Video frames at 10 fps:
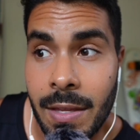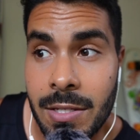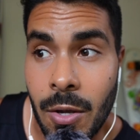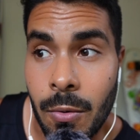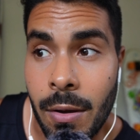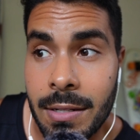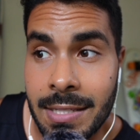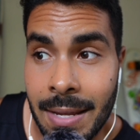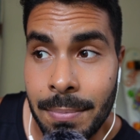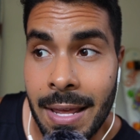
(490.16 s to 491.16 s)
So
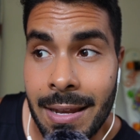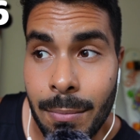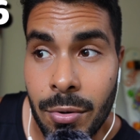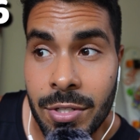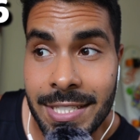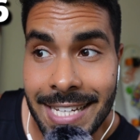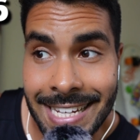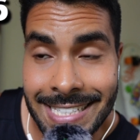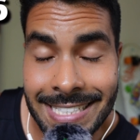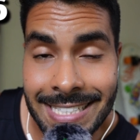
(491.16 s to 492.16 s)
tip number
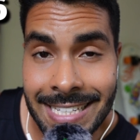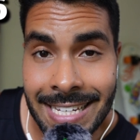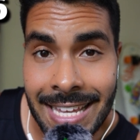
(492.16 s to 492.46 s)
6